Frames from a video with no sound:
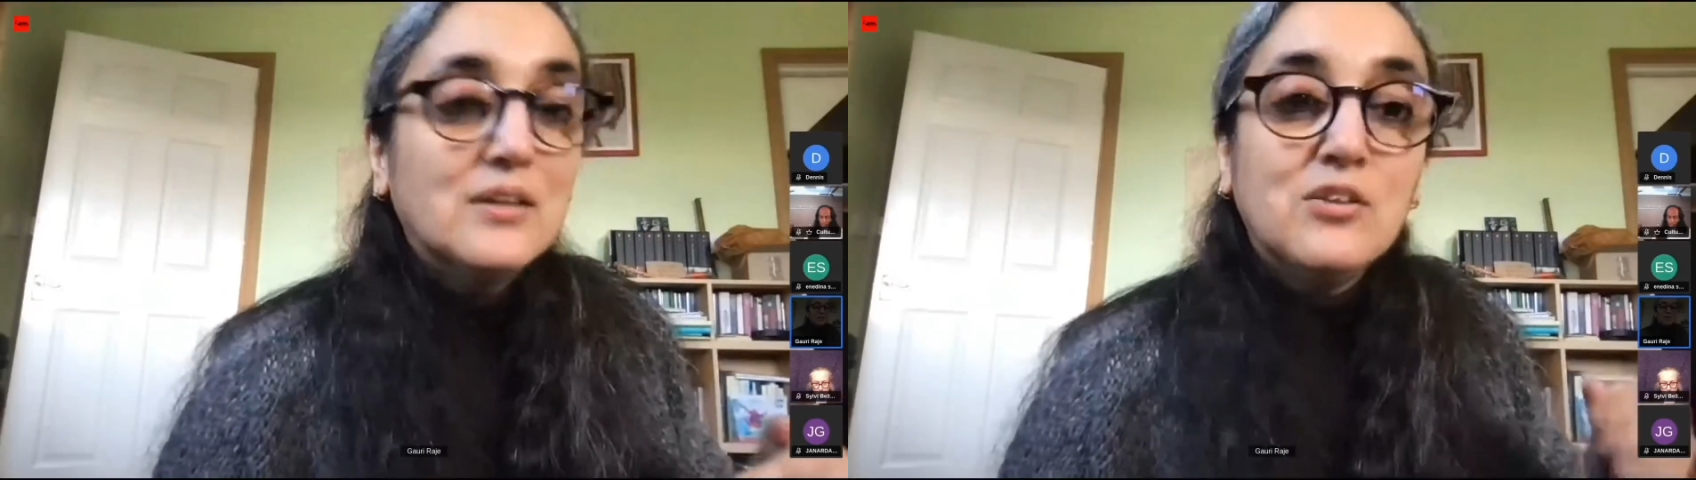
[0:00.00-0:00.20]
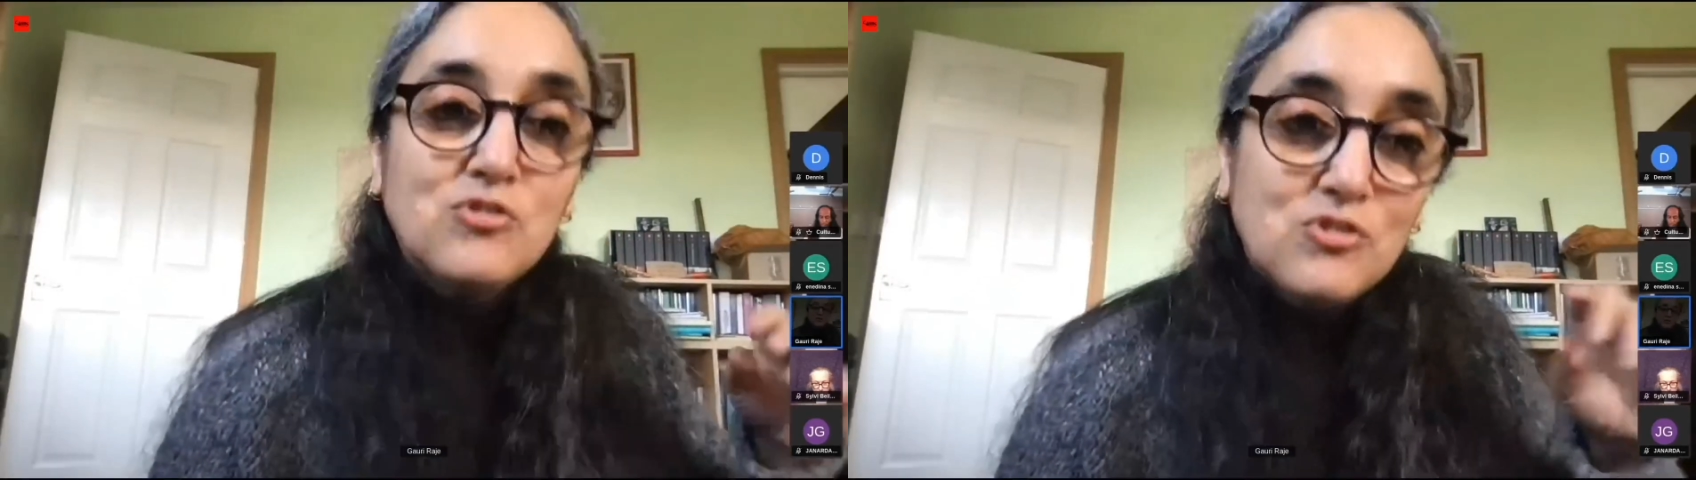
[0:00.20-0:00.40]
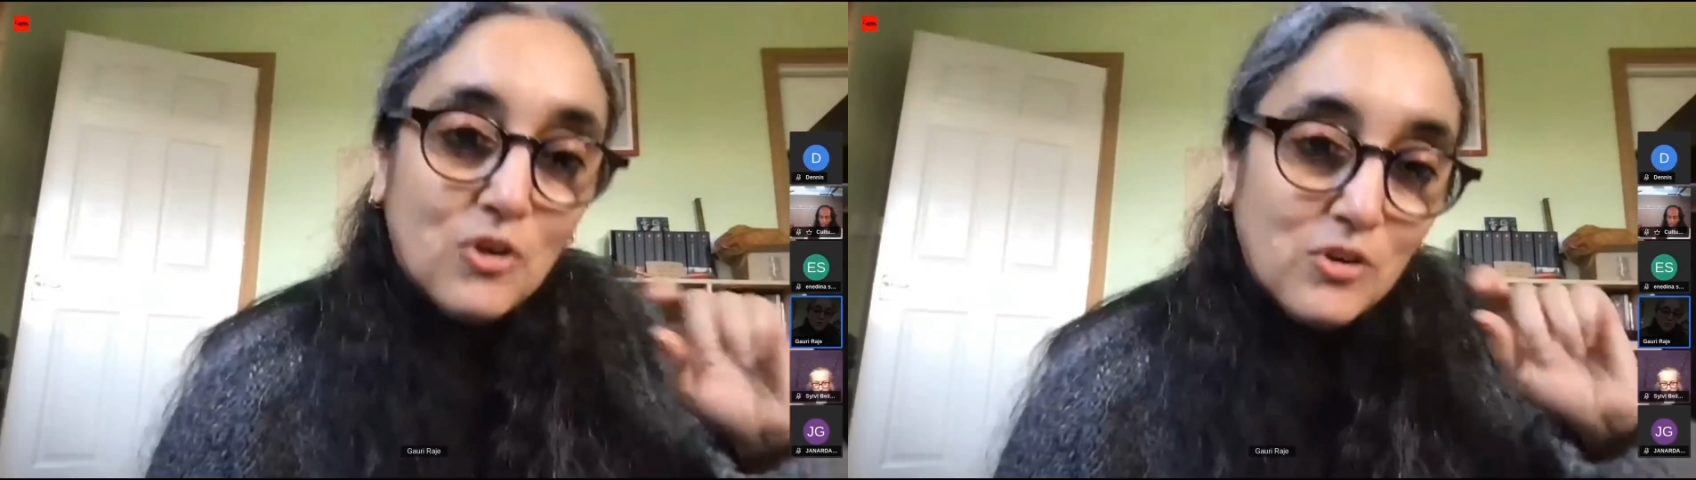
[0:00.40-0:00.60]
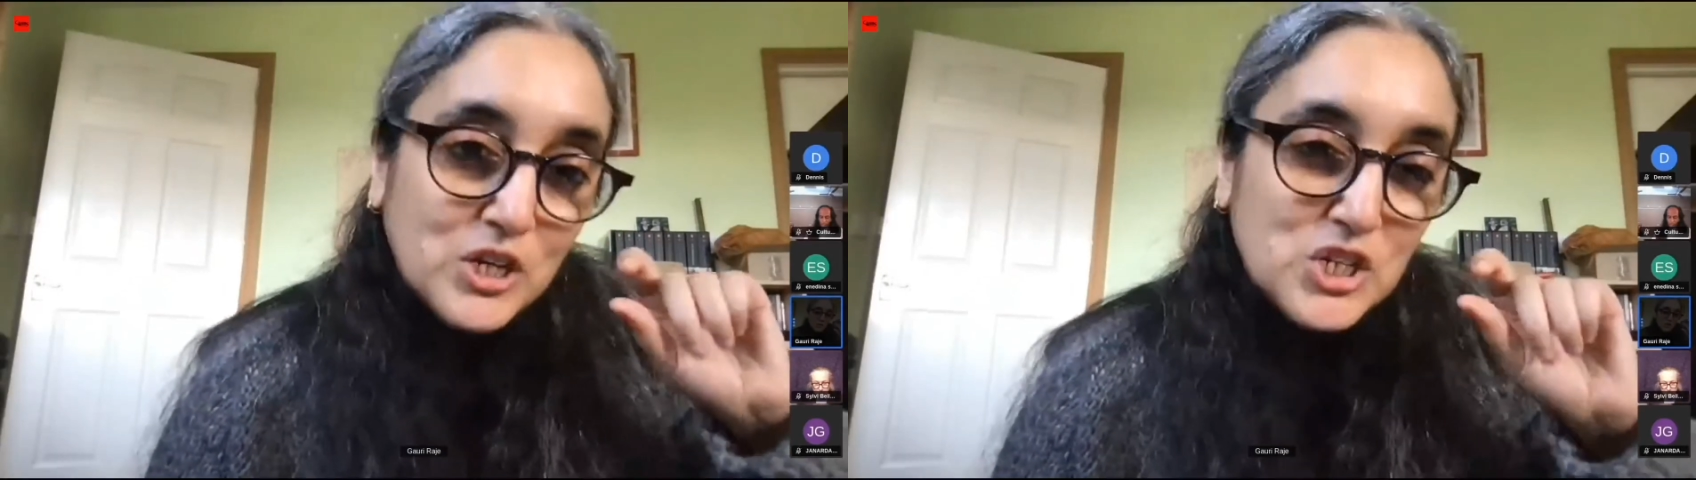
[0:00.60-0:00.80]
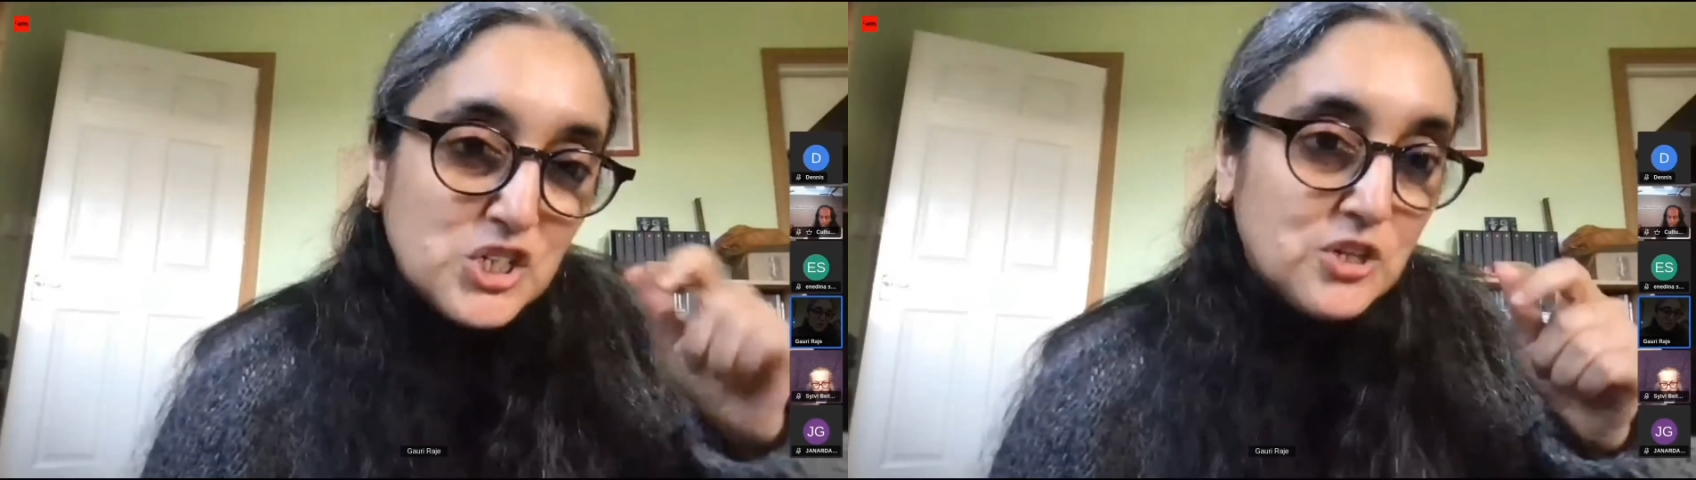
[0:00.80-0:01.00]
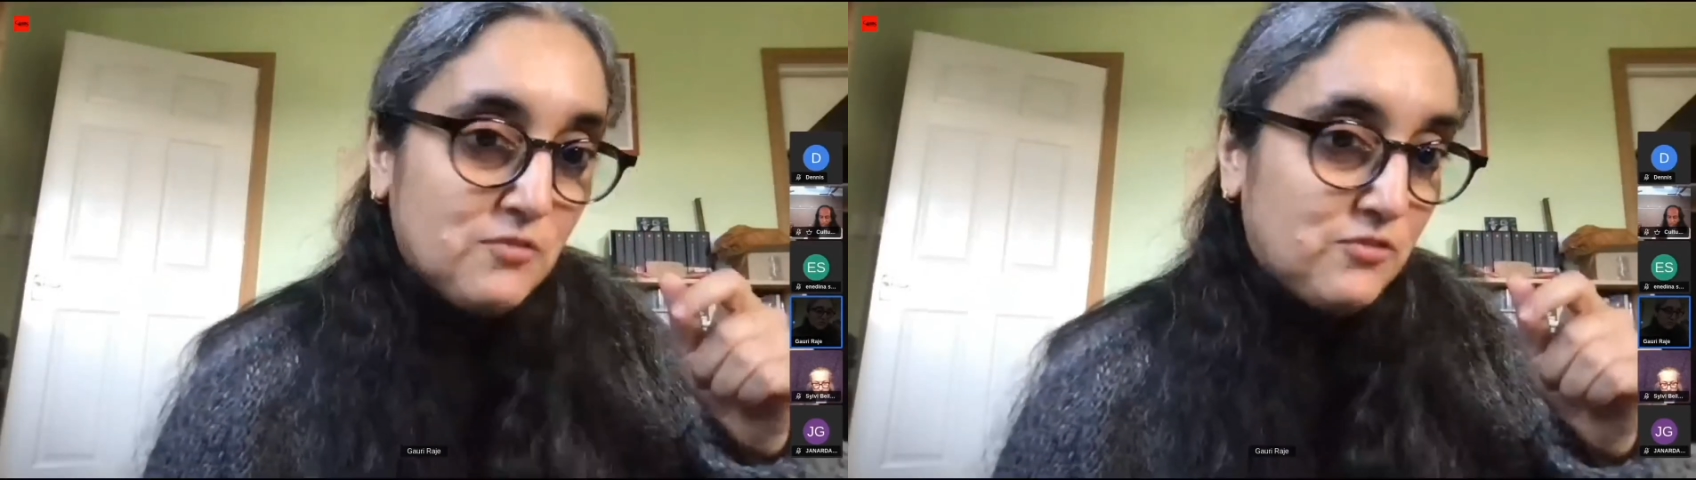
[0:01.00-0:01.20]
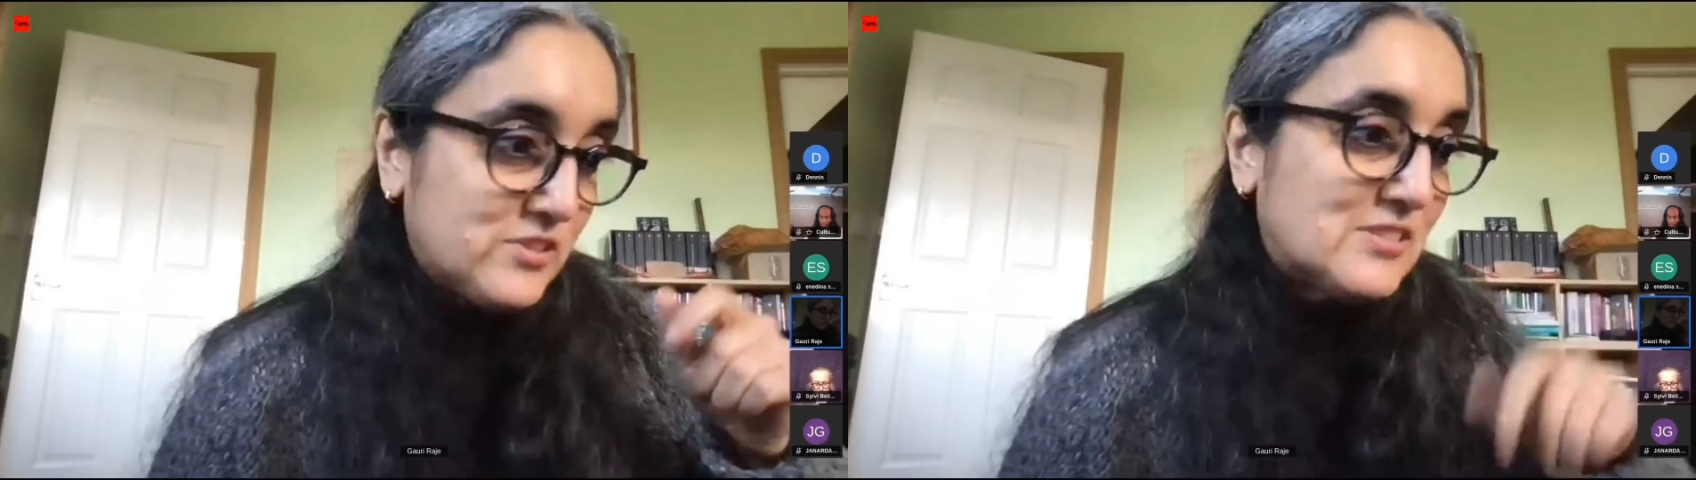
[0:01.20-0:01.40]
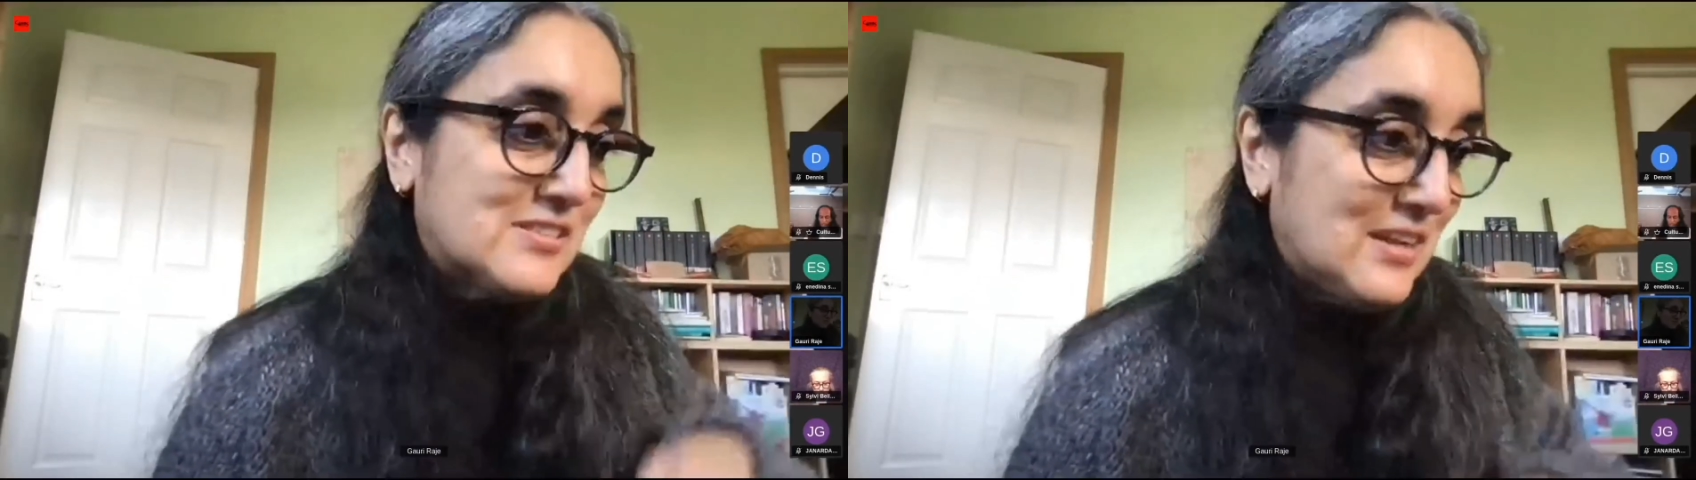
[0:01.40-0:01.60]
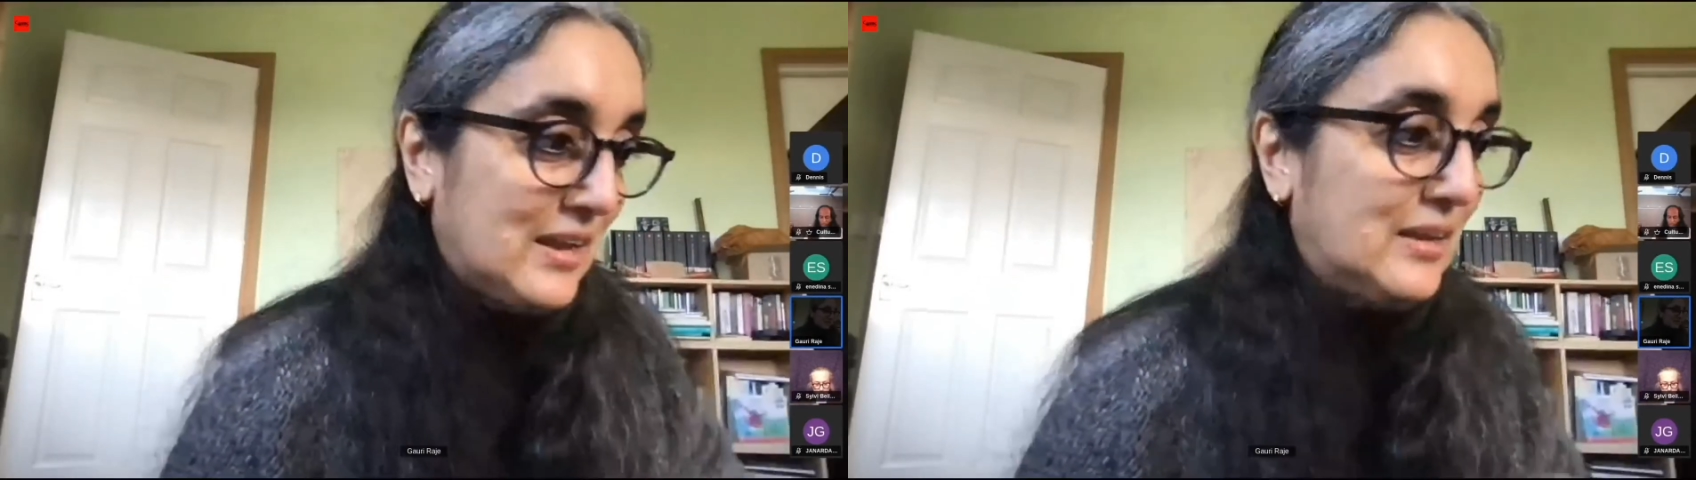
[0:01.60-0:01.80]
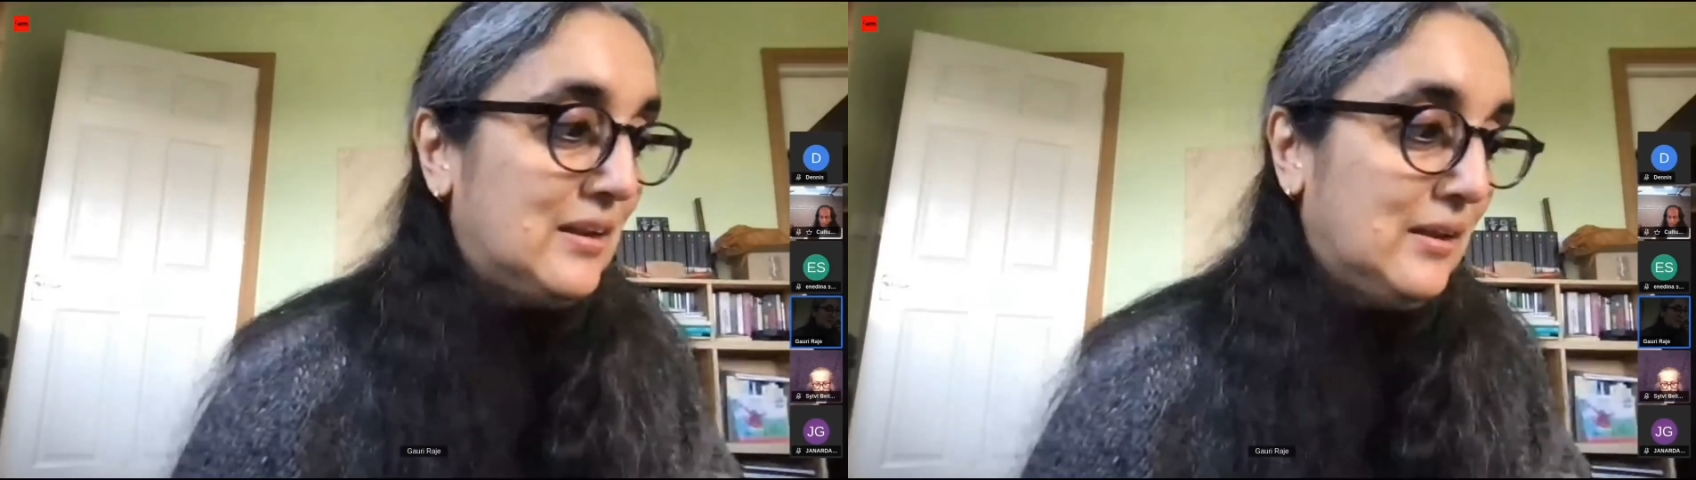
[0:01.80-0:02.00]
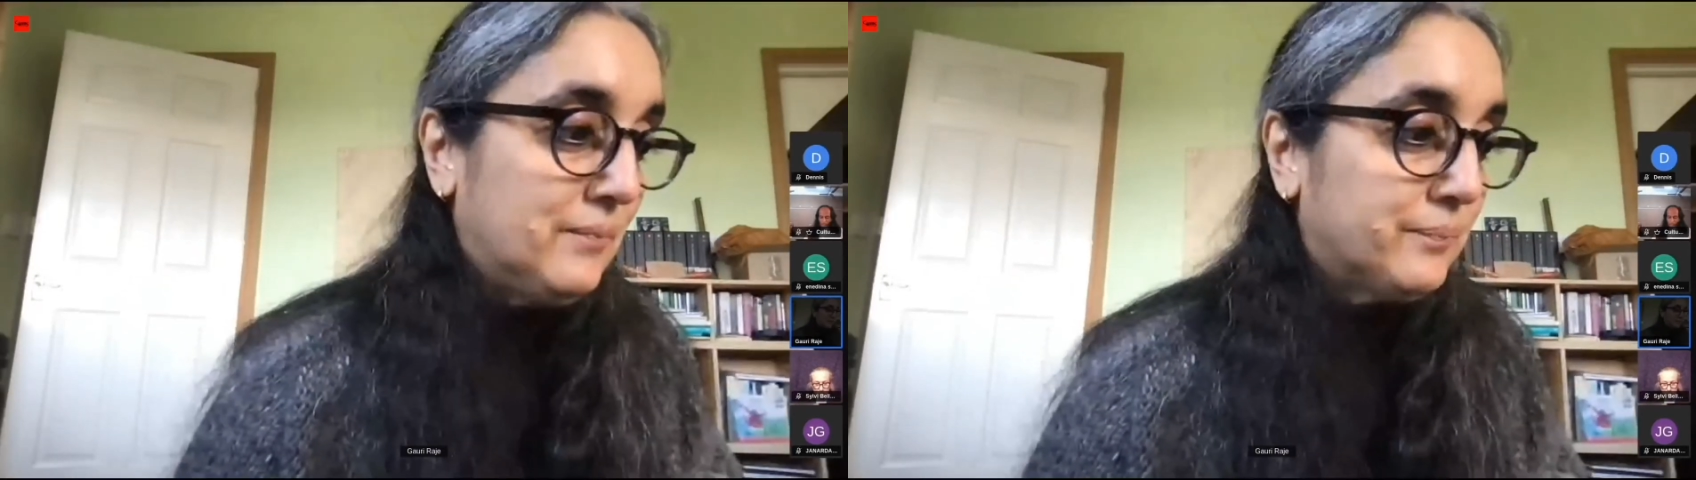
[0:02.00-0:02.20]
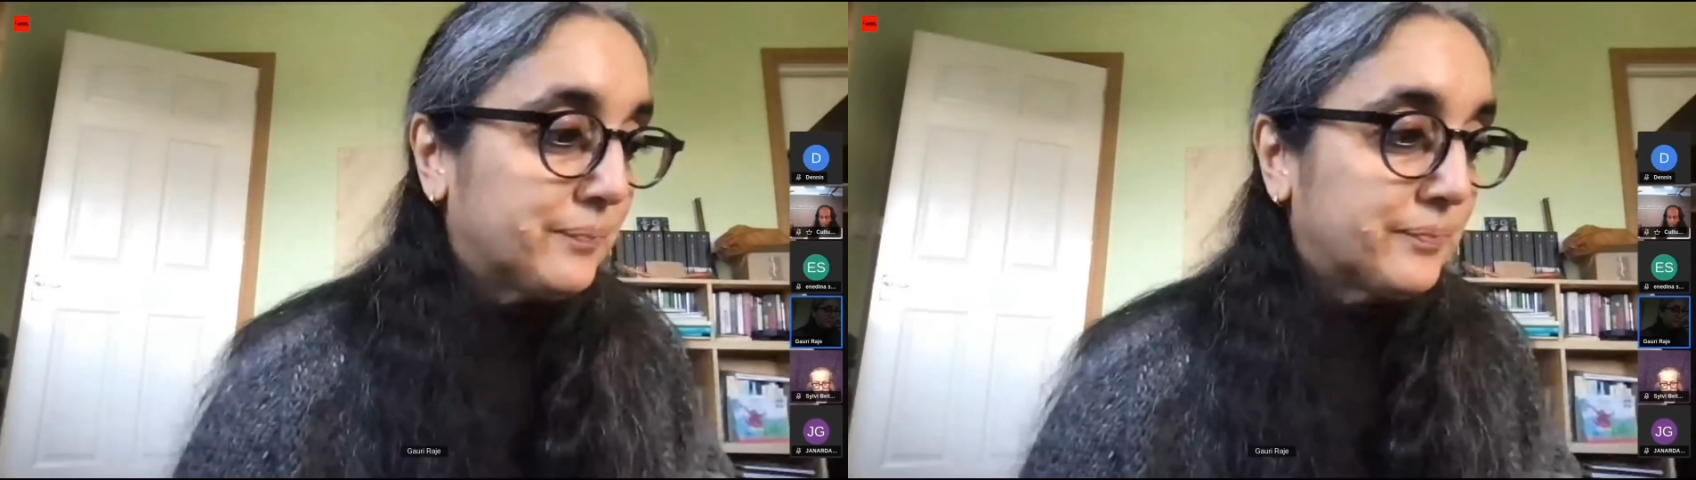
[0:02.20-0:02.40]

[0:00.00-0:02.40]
the story shifts slightly.